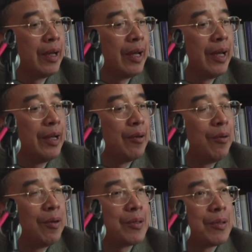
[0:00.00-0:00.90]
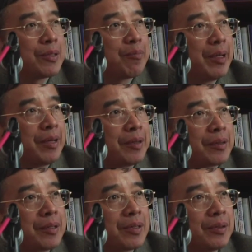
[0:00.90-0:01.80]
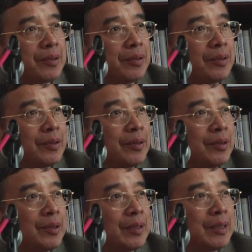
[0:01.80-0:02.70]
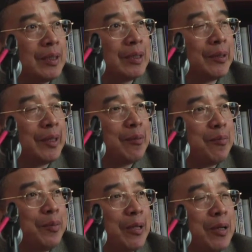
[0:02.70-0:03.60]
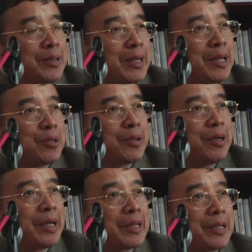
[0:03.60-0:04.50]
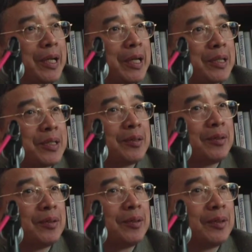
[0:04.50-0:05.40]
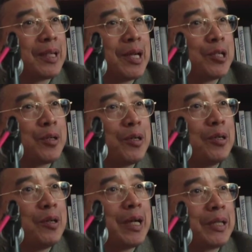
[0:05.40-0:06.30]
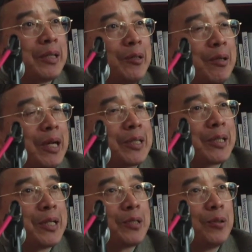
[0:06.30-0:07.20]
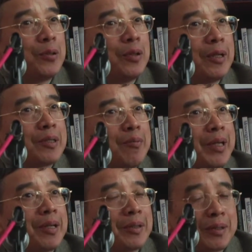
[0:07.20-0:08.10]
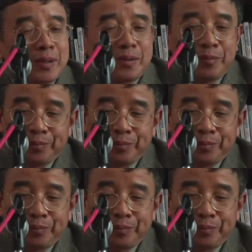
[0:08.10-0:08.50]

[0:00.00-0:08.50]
and also speakers. So because the control exists, they control your access to speakers.